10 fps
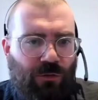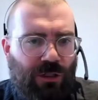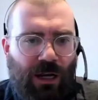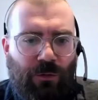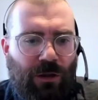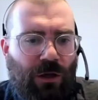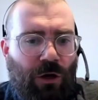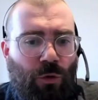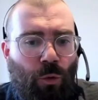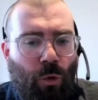starting with
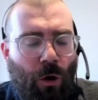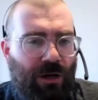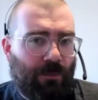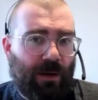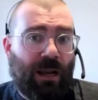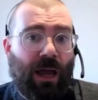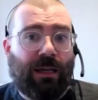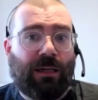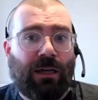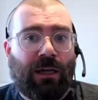you, what would it be
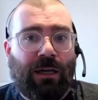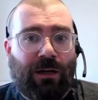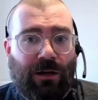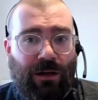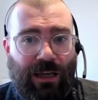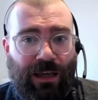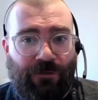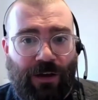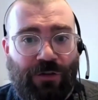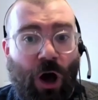like
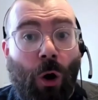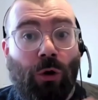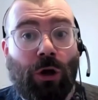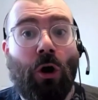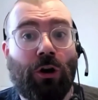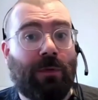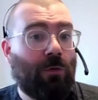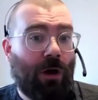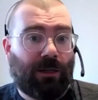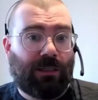if the whole economy
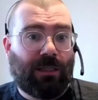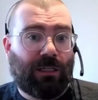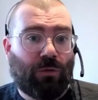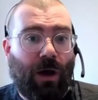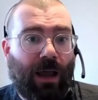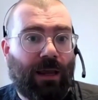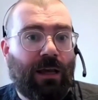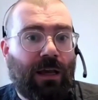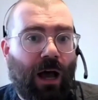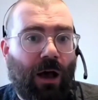worked in this way?
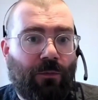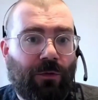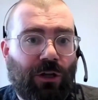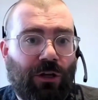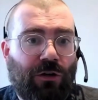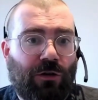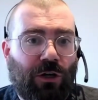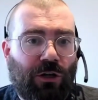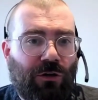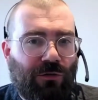Can
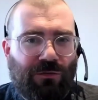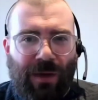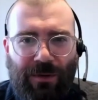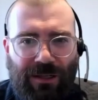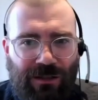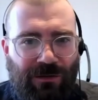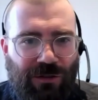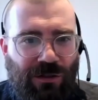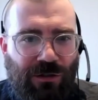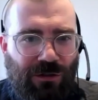you maybe
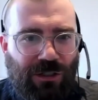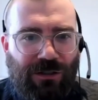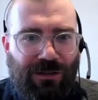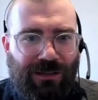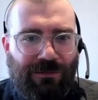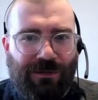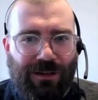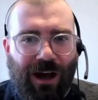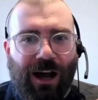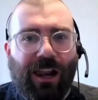
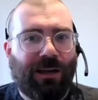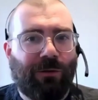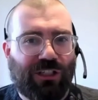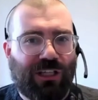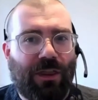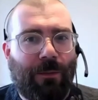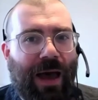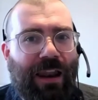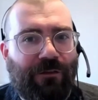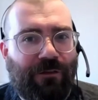highlight what some of the
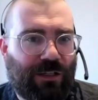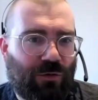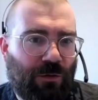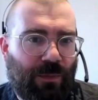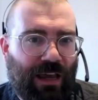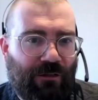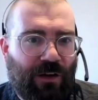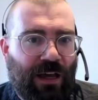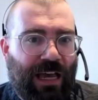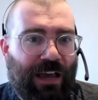benefits would be if
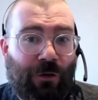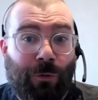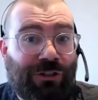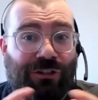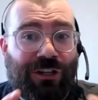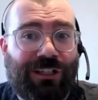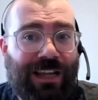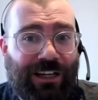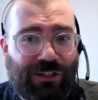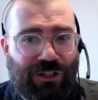it wasn't just
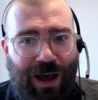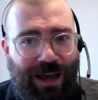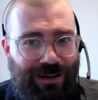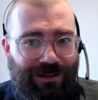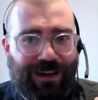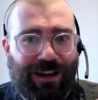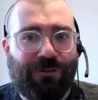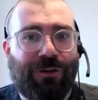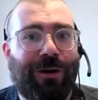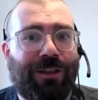Nature Squared and a
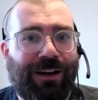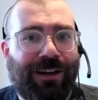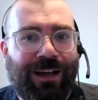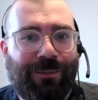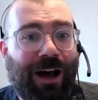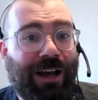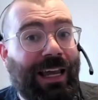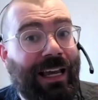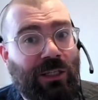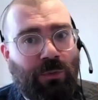few other
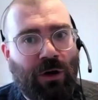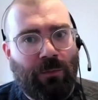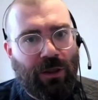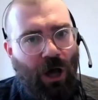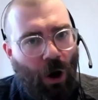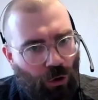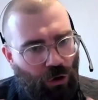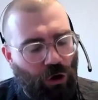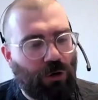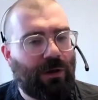pioneers, but the whole
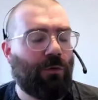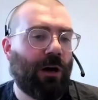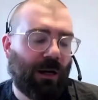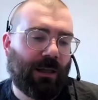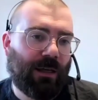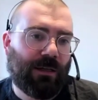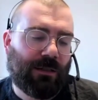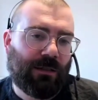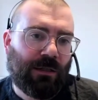economy worked like this?